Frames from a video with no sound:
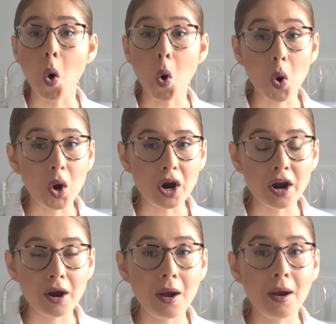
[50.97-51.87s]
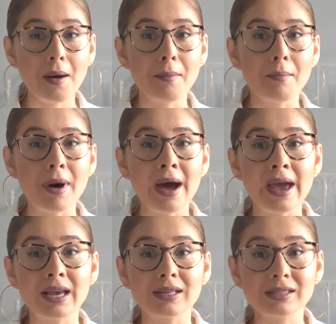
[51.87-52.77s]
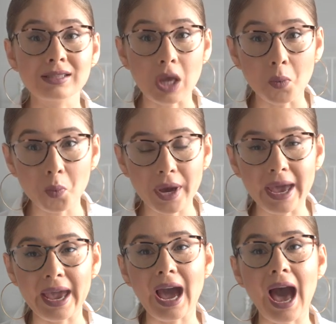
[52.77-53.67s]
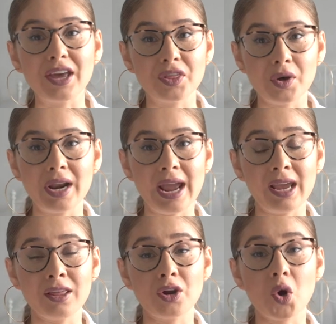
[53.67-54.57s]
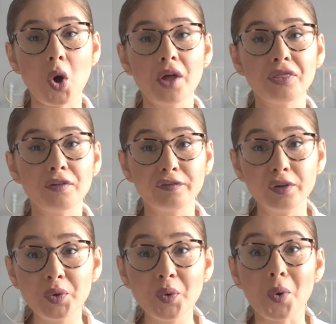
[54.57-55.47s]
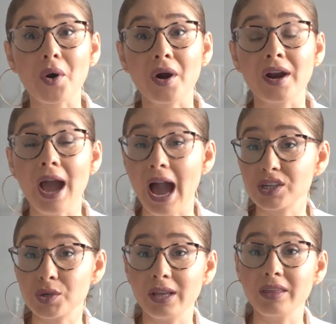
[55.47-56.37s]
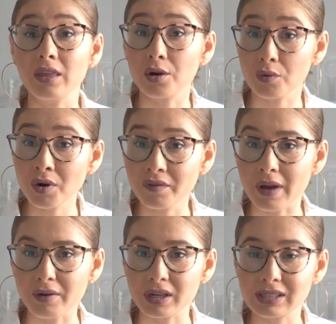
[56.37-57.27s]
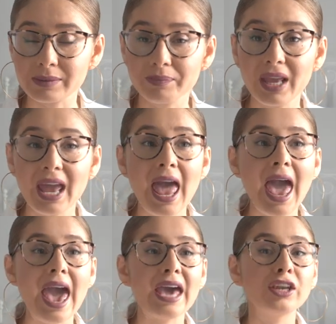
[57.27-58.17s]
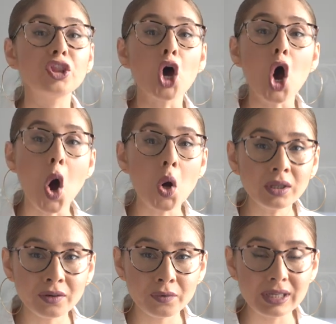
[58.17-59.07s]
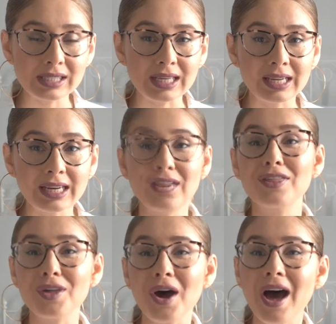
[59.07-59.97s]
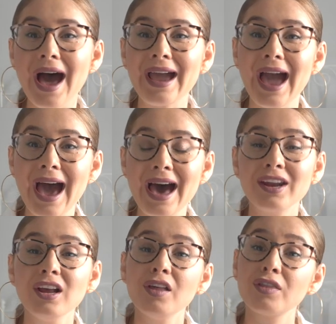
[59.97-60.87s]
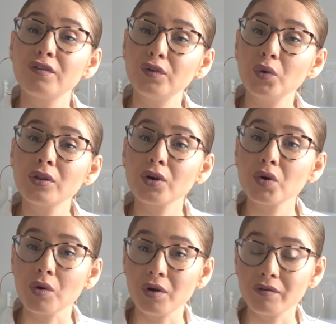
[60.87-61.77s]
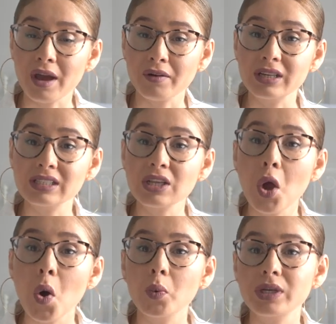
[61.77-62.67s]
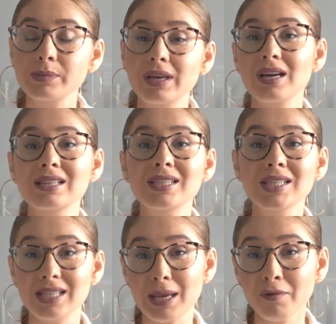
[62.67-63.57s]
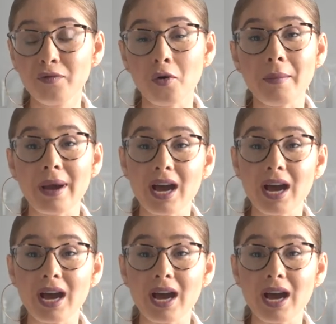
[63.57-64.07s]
or by some way I thought I either caught the flu or actually the coronavirus. And the only reason I thought I had the flu or the coronavirus was because the day before